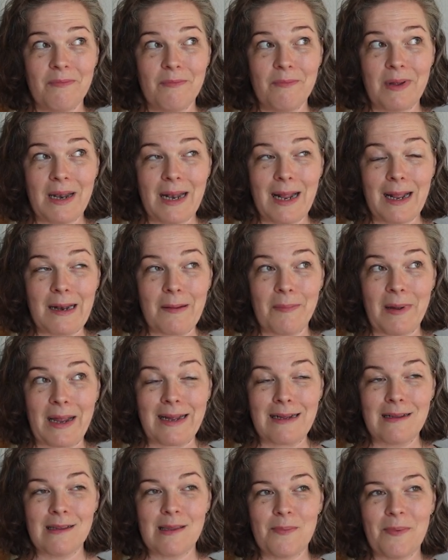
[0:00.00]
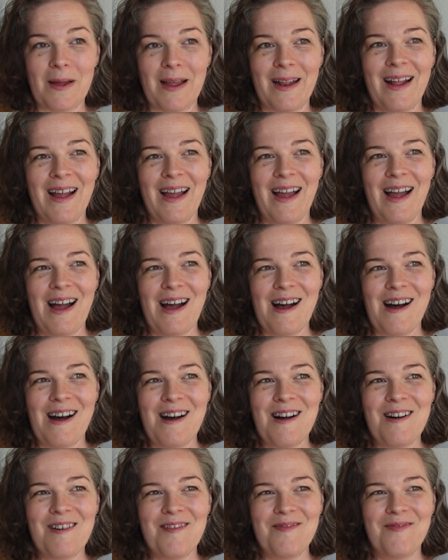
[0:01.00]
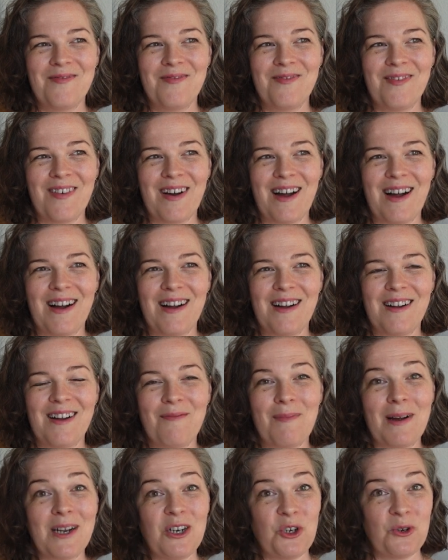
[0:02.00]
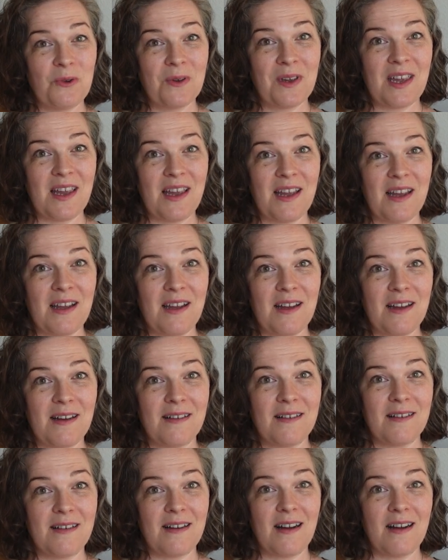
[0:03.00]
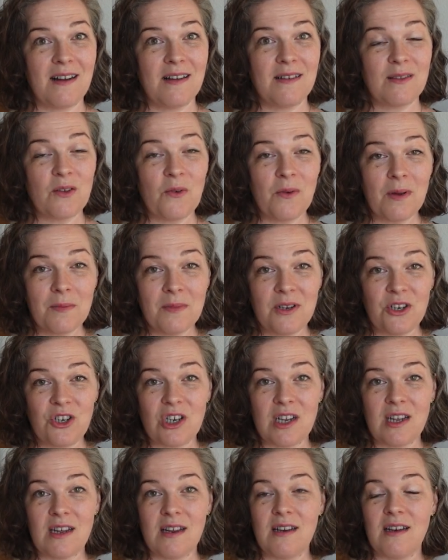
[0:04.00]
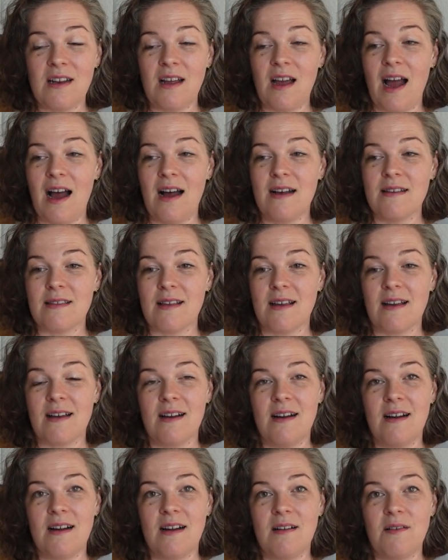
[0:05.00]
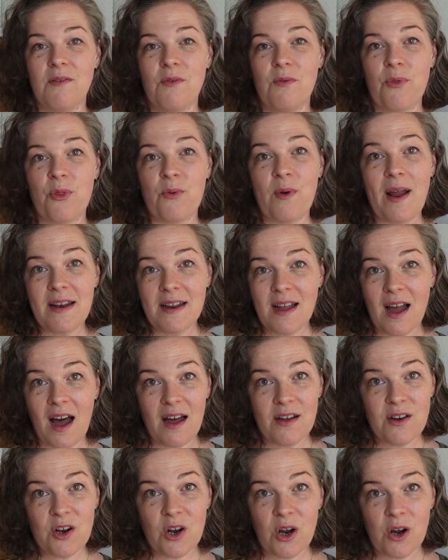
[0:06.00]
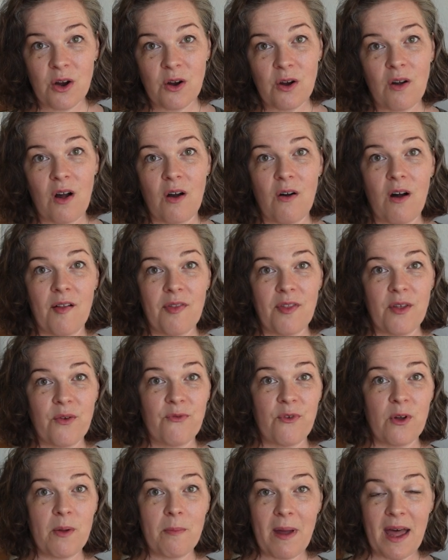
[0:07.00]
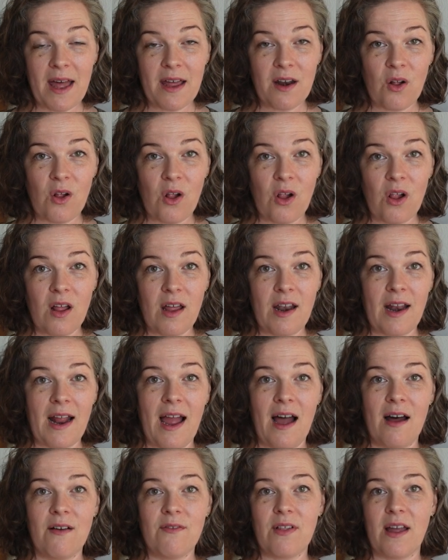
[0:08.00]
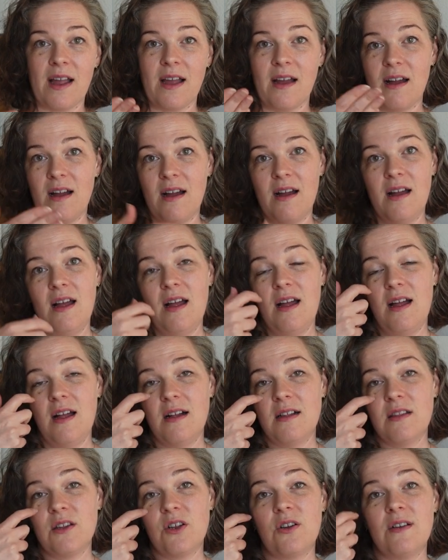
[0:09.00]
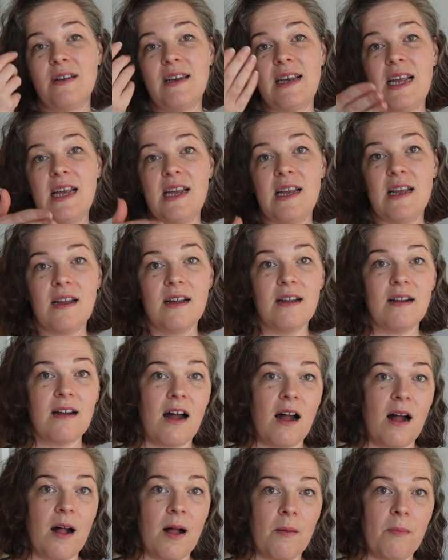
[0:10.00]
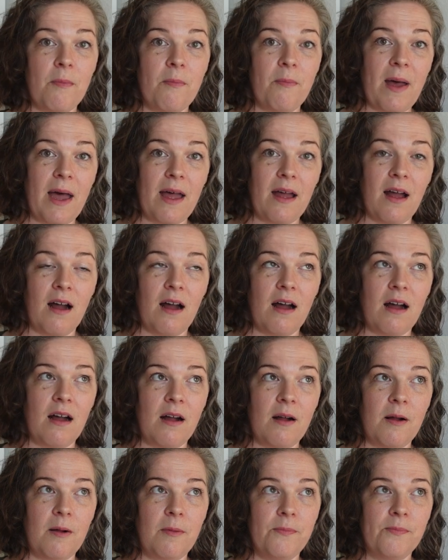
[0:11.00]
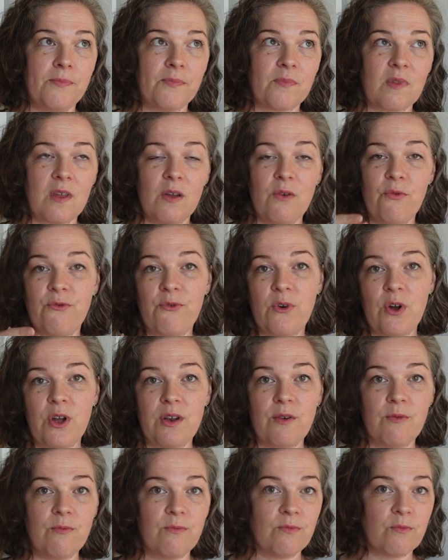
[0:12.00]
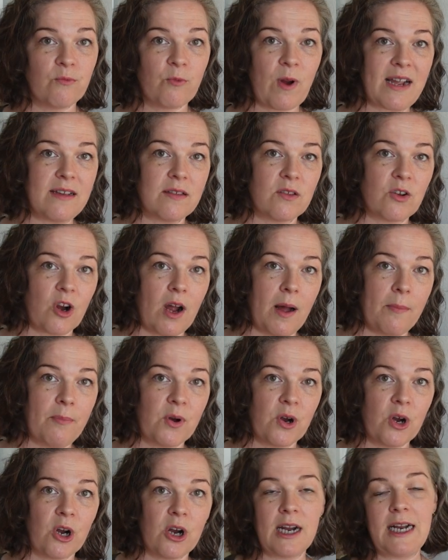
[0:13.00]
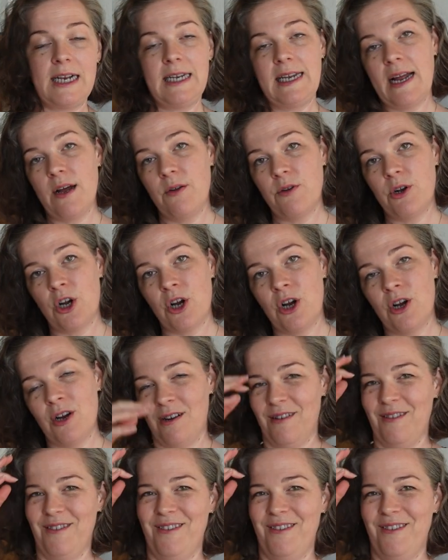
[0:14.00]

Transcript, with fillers: banana pants, but um, uh, my Juki uh, sewing machine has like a thread cutter on the foot pedal, and I have like a little knee um, pe um, foot razor upper and downer